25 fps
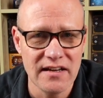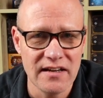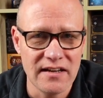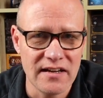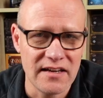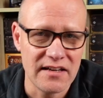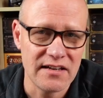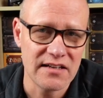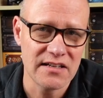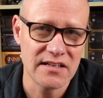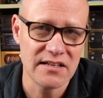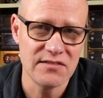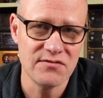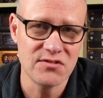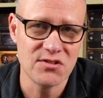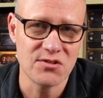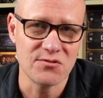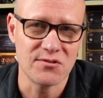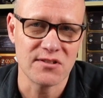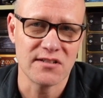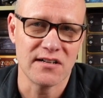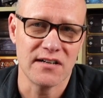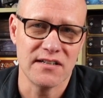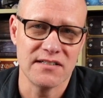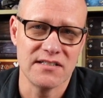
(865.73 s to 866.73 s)
and it gives you
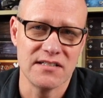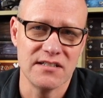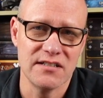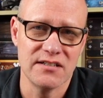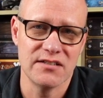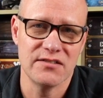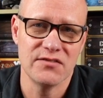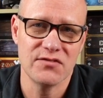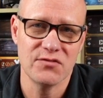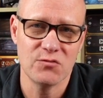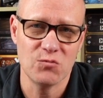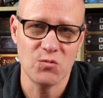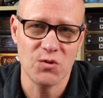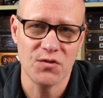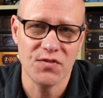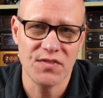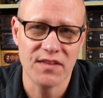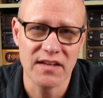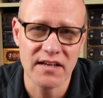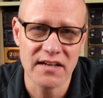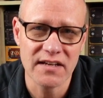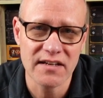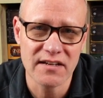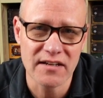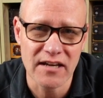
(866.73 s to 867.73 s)
an idea of what
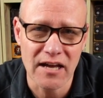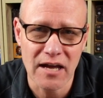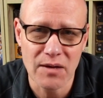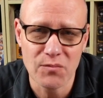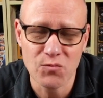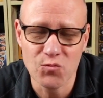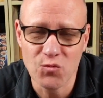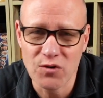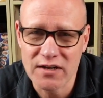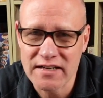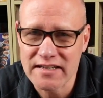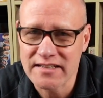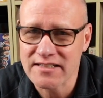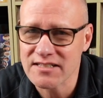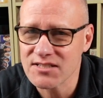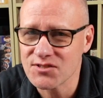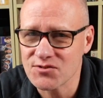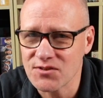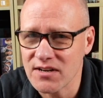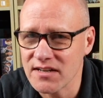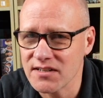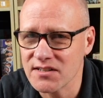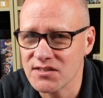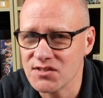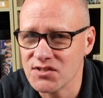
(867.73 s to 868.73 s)
their game-winning
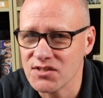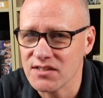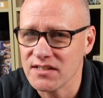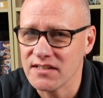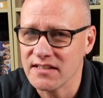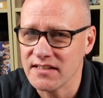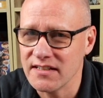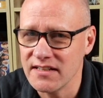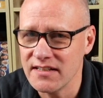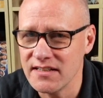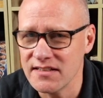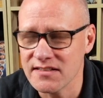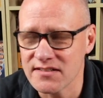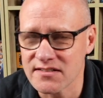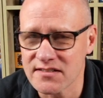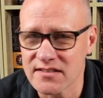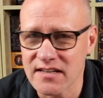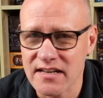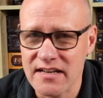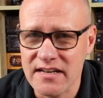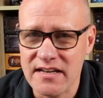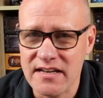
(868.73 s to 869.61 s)
strategy is.